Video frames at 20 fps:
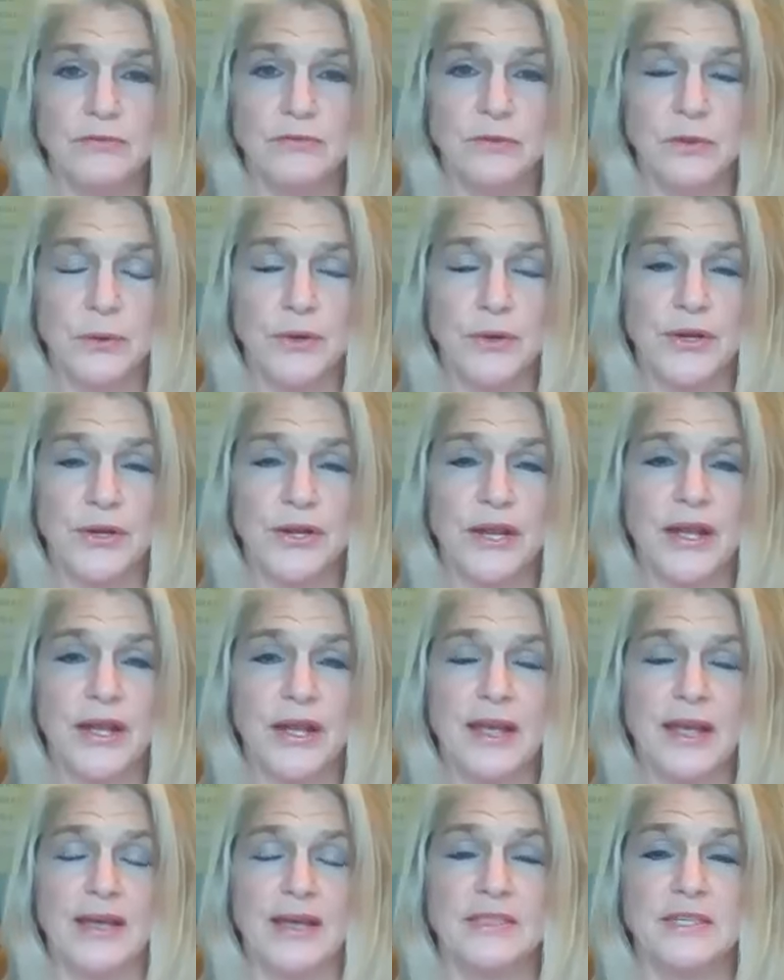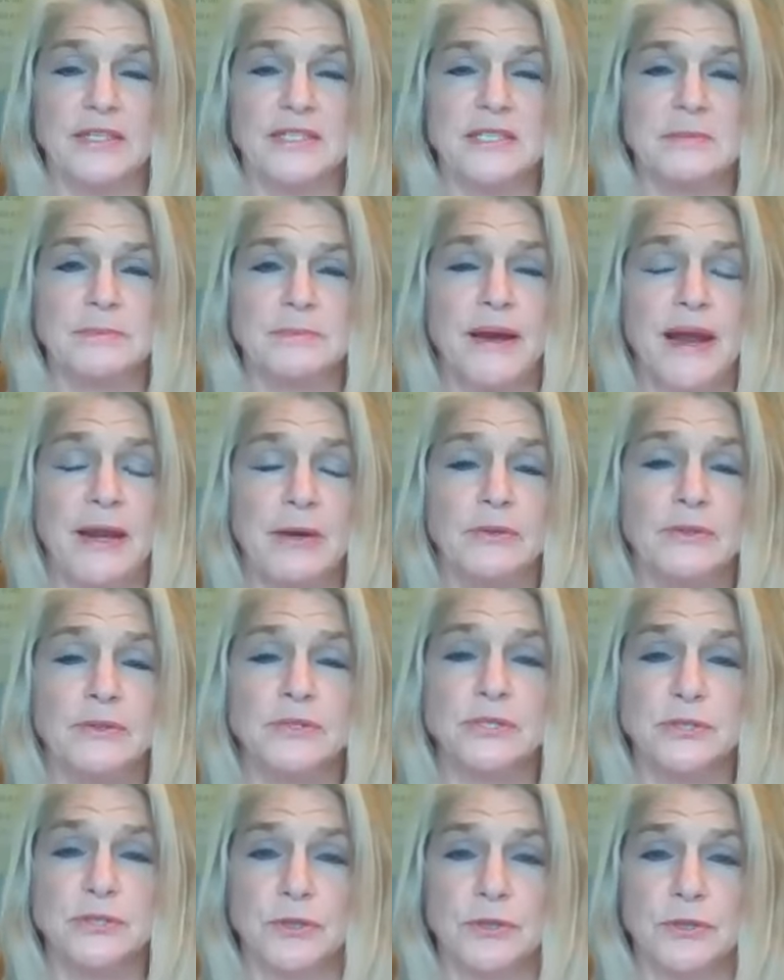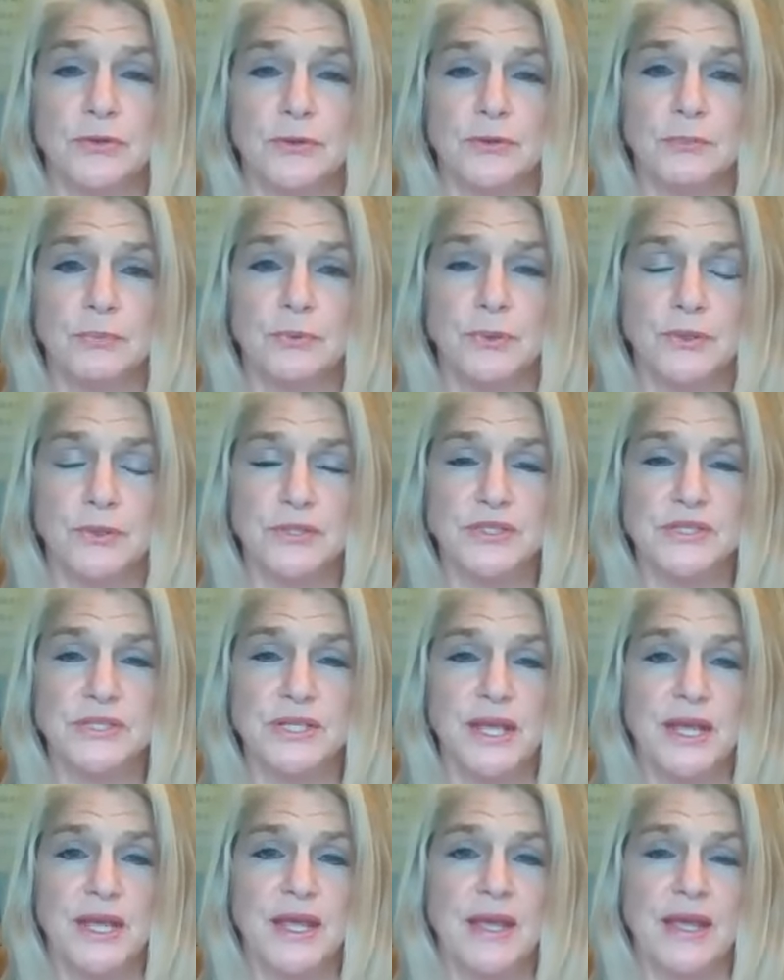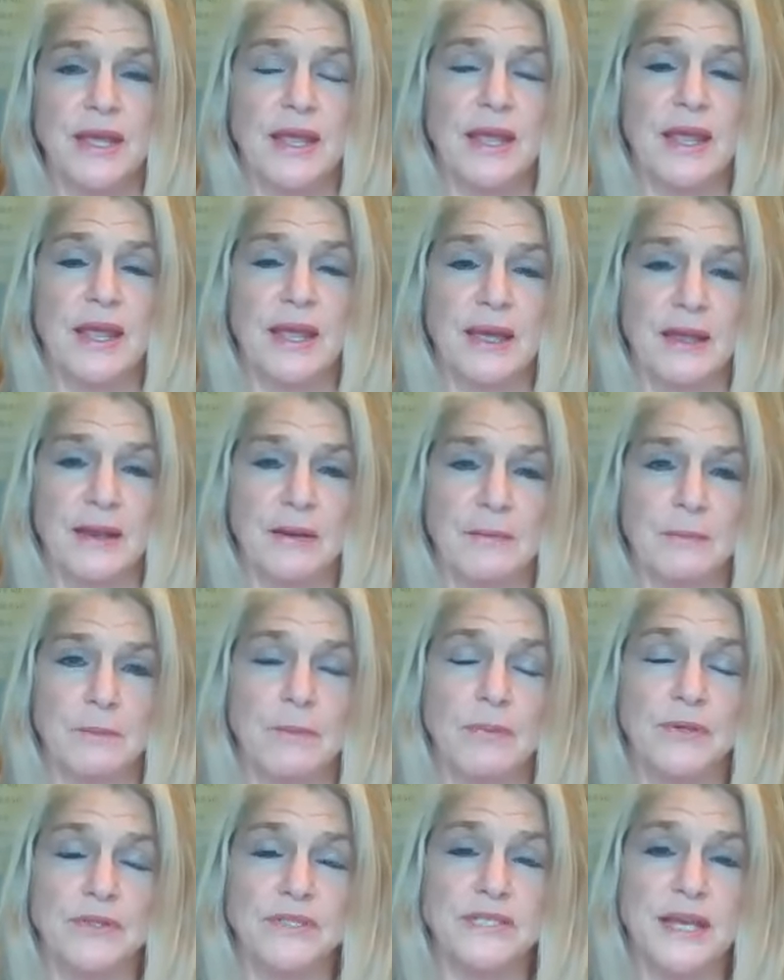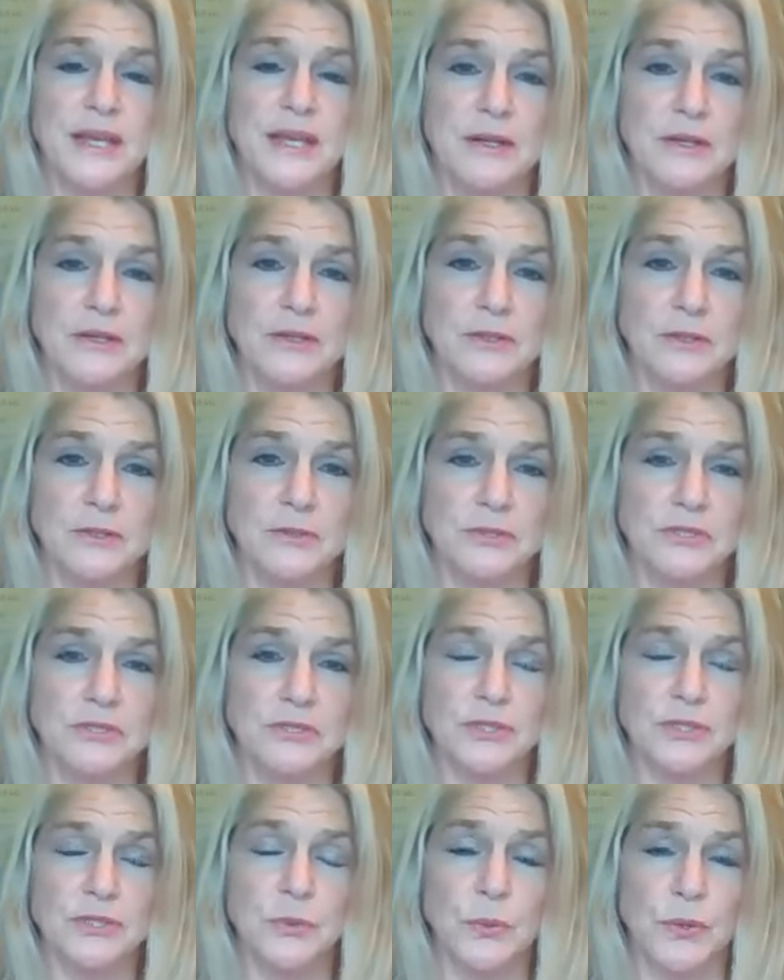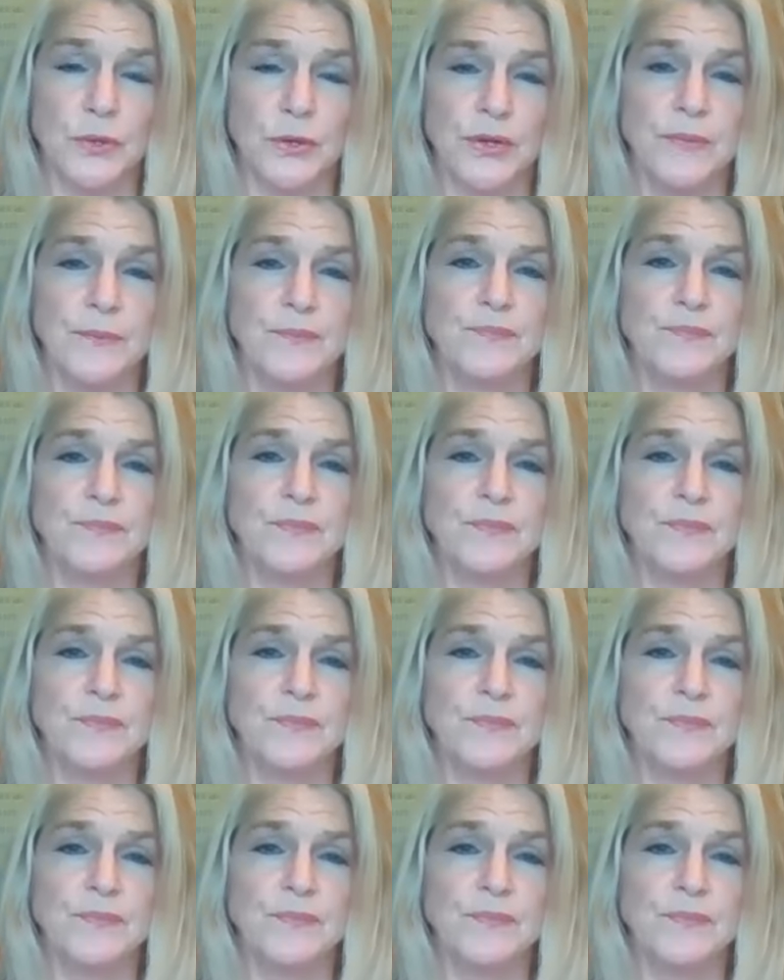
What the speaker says: Florida at the Spiral Circle Books and Botanical Store.